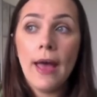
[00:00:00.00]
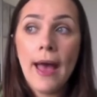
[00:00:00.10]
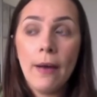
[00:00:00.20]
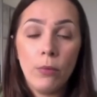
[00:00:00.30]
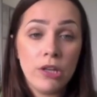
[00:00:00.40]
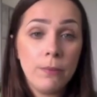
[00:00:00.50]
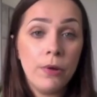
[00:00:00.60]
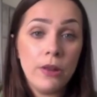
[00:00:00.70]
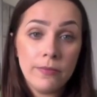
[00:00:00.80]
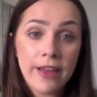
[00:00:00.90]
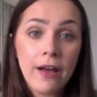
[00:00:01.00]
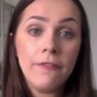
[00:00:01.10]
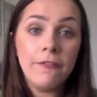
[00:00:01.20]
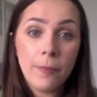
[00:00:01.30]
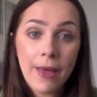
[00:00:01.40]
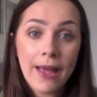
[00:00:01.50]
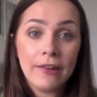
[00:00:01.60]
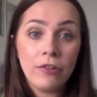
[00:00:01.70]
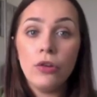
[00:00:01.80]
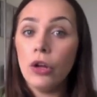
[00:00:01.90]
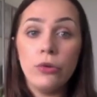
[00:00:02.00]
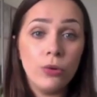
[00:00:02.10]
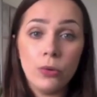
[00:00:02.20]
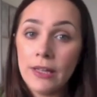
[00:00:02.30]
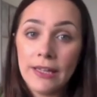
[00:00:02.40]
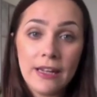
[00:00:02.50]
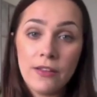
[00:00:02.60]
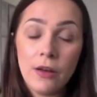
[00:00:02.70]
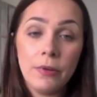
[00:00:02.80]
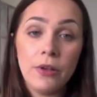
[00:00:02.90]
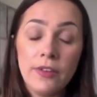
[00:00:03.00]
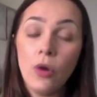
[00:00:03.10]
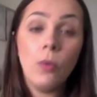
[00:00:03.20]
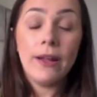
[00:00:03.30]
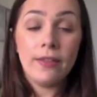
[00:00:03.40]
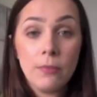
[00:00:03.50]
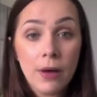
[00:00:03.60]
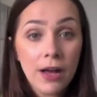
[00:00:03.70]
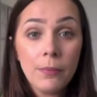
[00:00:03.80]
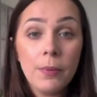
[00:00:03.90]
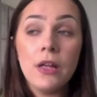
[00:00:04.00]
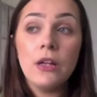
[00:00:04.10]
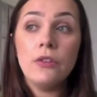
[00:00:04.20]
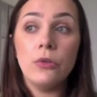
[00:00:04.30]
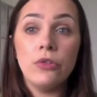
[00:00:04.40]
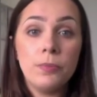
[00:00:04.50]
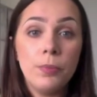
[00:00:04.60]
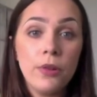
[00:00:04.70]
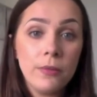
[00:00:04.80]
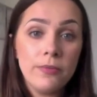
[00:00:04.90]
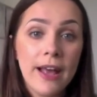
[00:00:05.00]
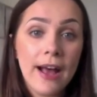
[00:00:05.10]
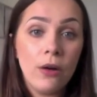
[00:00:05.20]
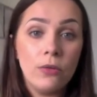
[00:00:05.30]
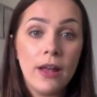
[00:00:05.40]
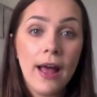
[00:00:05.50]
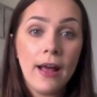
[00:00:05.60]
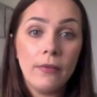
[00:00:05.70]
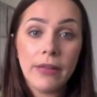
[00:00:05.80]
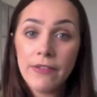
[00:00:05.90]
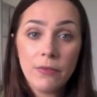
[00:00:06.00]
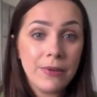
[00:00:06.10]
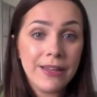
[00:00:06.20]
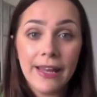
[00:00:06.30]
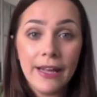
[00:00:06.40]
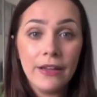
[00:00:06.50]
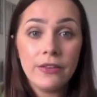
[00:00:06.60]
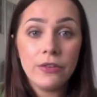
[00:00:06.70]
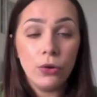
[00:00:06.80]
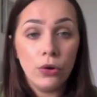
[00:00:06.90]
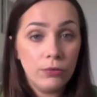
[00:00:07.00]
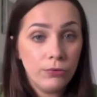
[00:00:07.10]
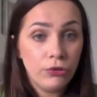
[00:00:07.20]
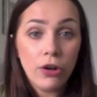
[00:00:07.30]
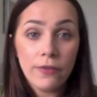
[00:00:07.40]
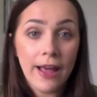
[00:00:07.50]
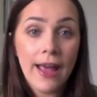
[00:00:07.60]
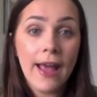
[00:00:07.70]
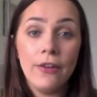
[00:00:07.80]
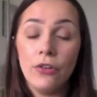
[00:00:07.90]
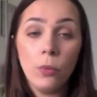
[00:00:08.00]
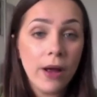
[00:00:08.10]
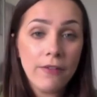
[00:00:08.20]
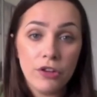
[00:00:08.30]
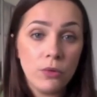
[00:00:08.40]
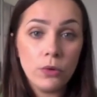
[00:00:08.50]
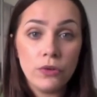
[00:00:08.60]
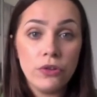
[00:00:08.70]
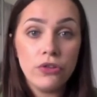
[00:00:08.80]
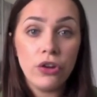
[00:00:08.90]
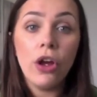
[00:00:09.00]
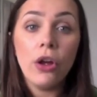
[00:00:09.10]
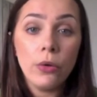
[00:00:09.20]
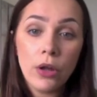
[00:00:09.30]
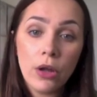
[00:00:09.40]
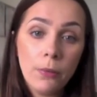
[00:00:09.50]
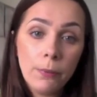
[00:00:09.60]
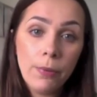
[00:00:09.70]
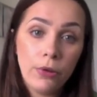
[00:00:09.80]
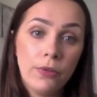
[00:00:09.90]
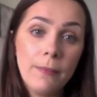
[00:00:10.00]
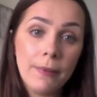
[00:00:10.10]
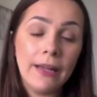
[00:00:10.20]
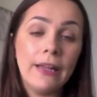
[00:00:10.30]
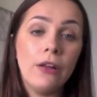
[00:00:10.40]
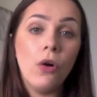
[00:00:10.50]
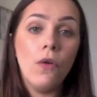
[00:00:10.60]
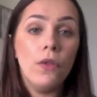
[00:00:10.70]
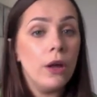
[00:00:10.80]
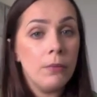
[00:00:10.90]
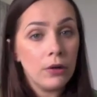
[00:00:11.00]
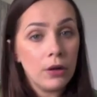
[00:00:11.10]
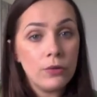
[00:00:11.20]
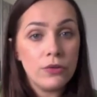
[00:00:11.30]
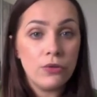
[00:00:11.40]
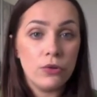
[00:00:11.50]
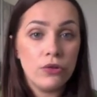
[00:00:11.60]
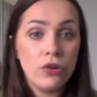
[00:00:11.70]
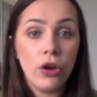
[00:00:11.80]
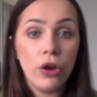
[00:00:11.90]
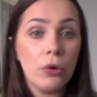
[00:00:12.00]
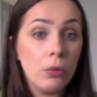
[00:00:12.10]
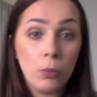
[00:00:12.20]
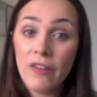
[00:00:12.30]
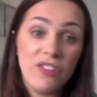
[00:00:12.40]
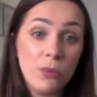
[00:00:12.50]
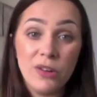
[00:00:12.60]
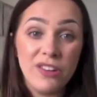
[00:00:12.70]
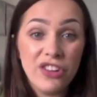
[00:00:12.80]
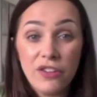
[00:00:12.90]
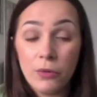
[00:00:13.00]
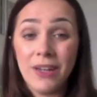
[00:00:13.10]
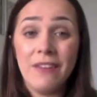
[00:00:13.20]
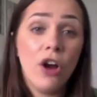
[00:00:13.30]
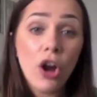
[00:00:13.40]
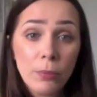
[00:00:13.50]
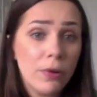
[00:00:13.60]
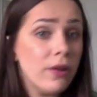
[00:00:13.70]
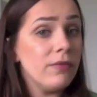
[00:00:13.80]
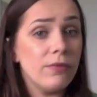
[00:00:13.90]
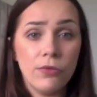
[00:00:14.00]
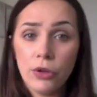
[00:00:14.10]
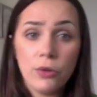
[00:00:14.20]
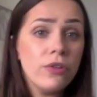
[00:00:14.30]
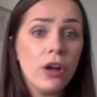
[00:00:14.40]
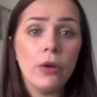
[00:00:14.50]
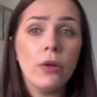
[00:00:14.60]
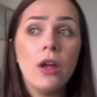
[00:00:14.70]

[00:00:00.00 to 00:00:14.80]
And when you put them down for bed, no talking either, because it'll wake them up. So just put them down, give them a kiss or stroke their head or whatever you want to do. Put the blanket on them, close the door too, whatever you want to do. If you want to leave it open, do so.